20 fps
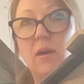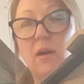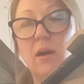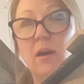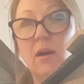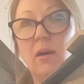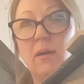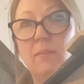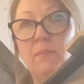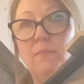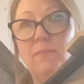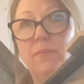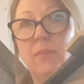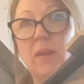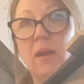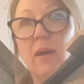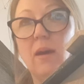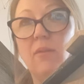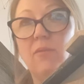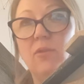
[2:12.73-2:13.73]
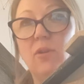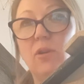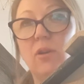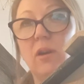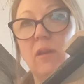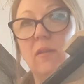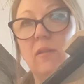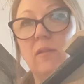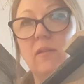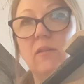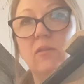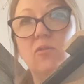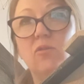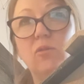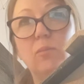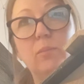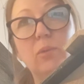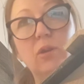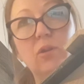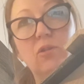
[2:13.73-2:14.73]
have a look at the
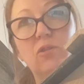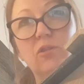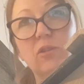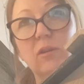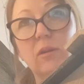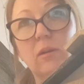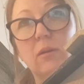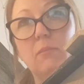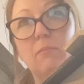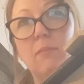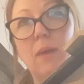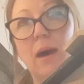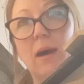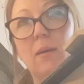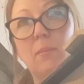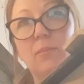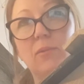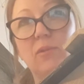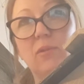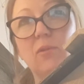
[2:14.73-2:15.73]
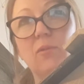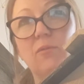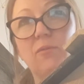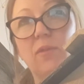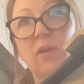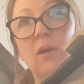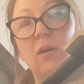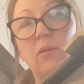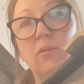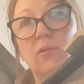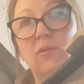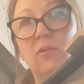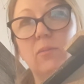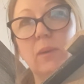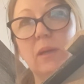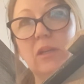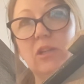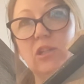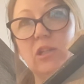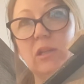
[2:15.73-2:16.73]
distribution maps of those
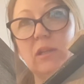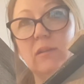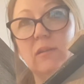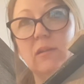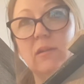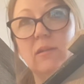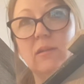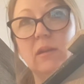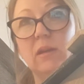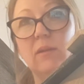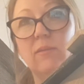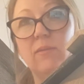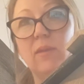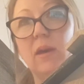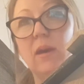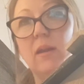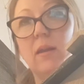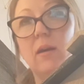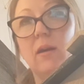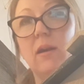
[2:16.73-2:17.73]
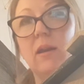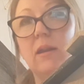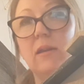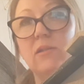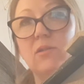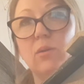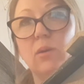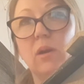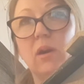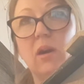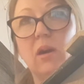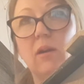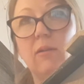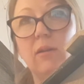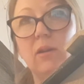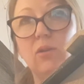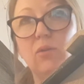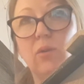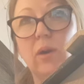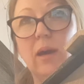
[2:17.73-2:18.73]
species and see if they're likely to occur
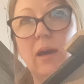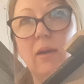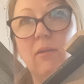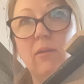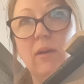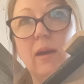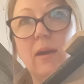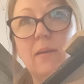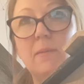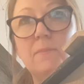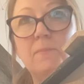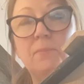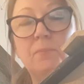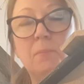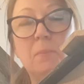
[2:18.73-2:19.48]
in your area.